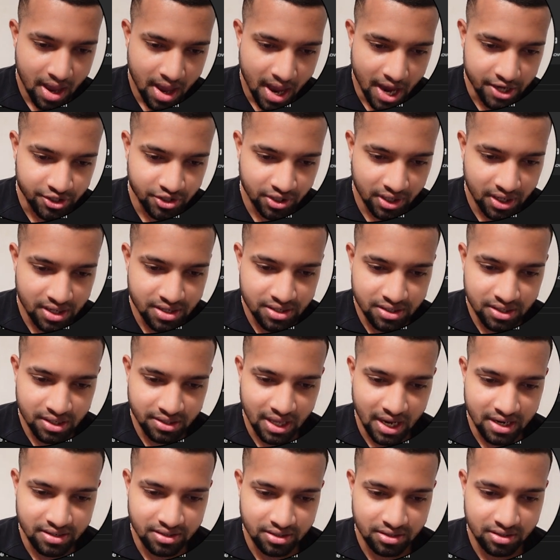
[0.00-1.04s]
As you can see,
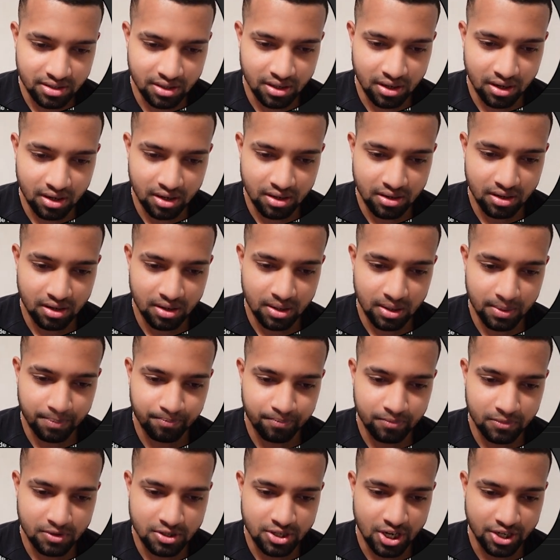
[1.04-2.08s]
there's a
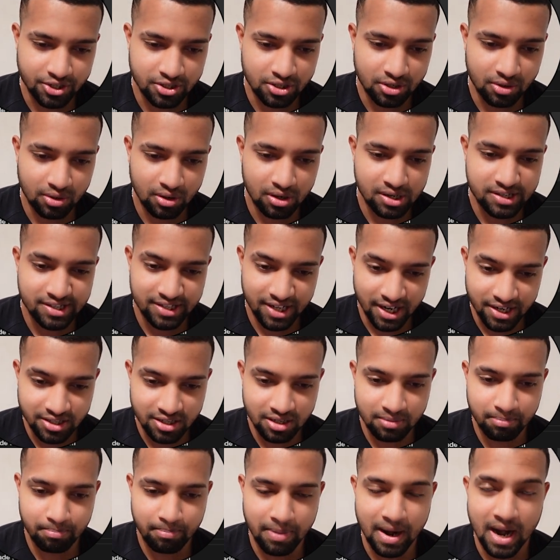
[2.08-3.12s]
section called
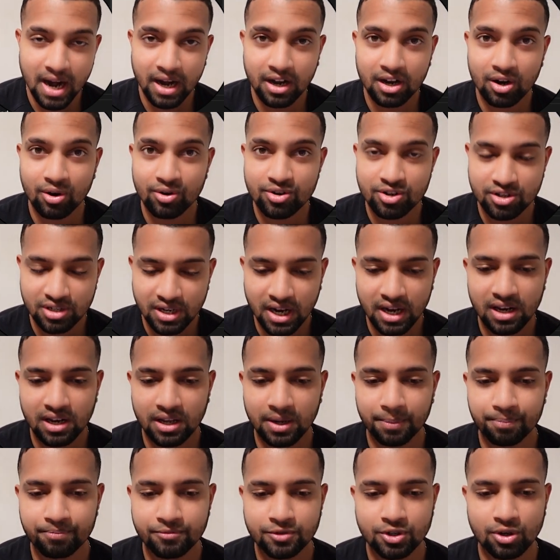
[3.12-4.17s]
section background
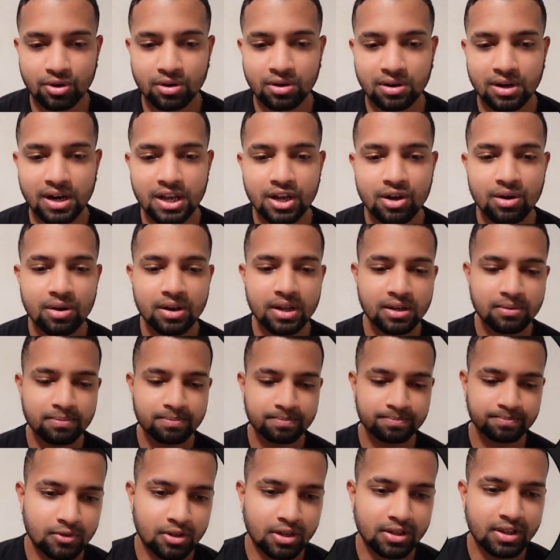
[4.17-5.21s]
styling, so click on it.
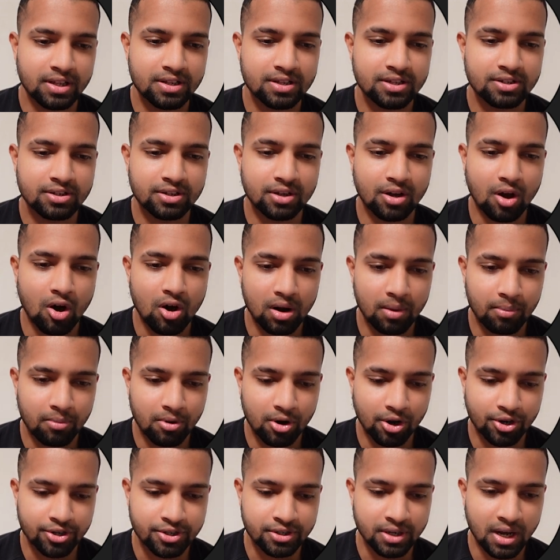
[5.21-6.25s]
So this is column
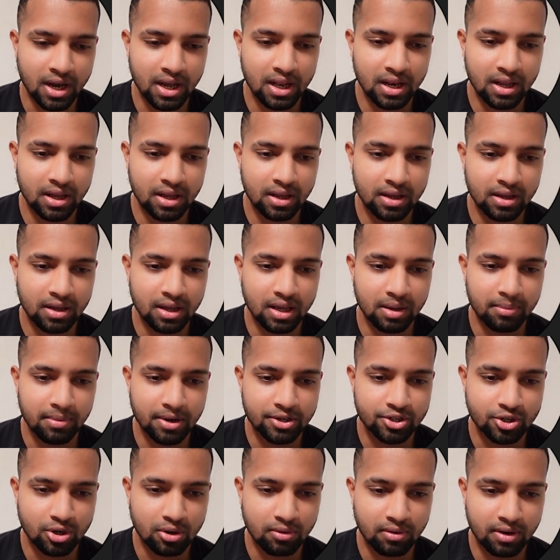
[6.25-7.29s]
box styling,
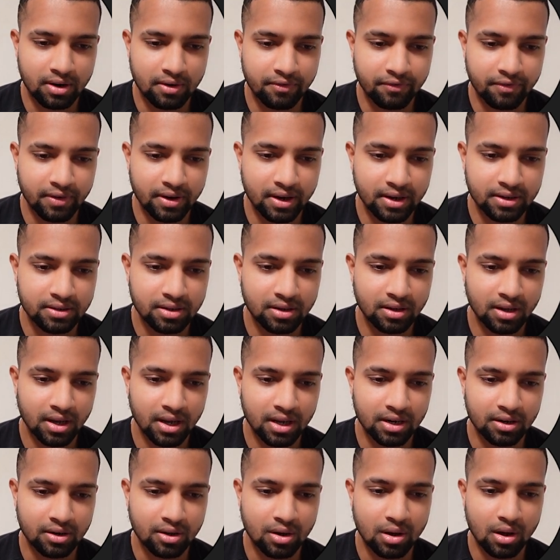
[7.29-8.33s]
image hover effect,
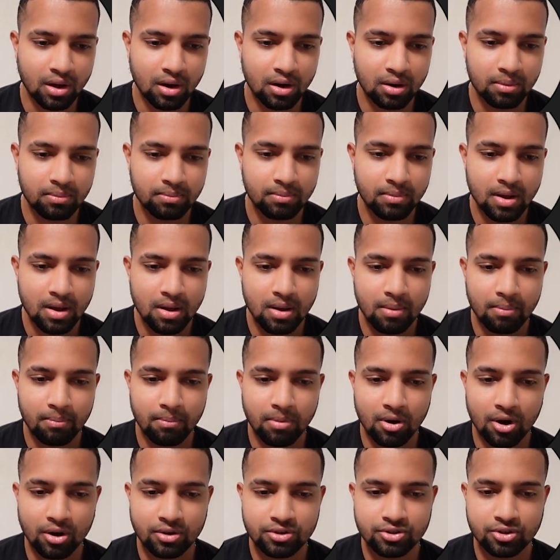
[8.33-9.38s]
and column
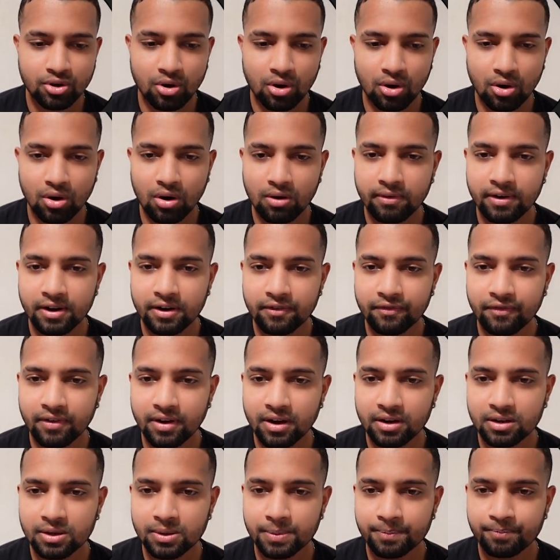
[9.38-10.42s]
box hover
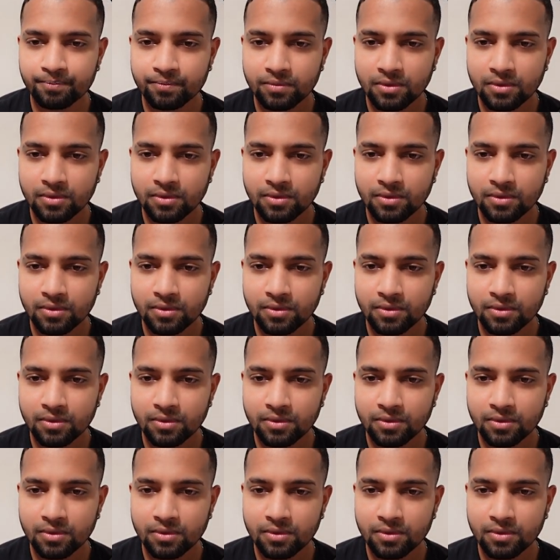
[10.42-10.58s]
effect,